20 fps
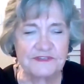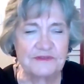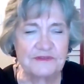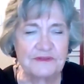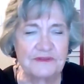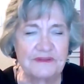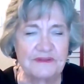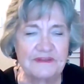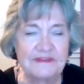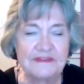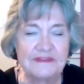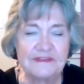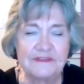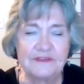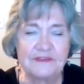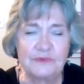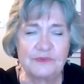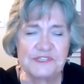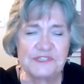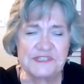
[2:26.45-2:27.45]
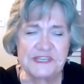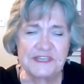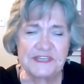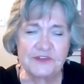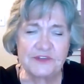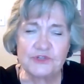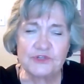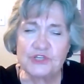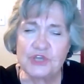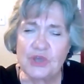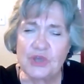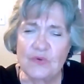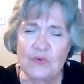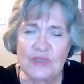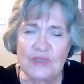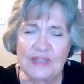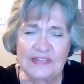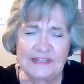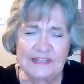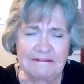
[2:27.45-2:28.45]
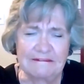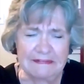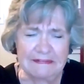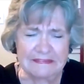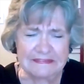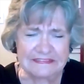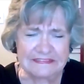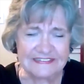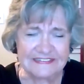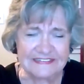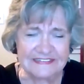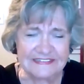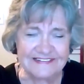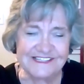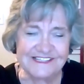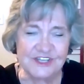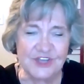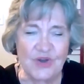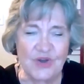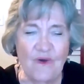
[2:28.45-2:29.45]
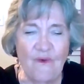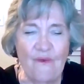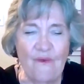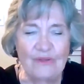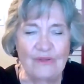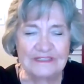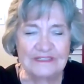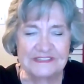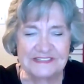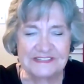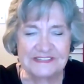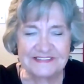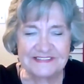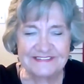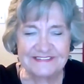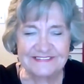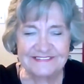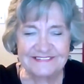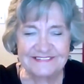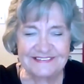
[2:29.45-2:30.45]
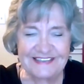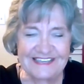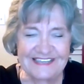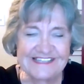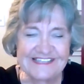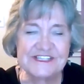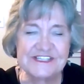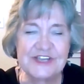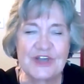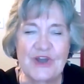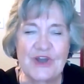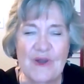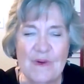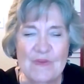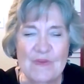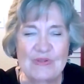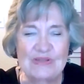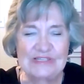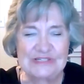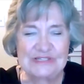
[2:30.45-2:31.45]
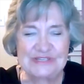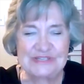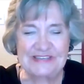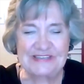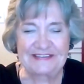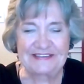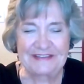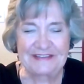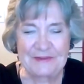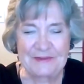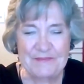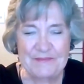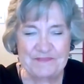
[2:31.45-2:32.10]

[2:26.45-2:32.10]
And you stick your toe in and it's cold. It's cold.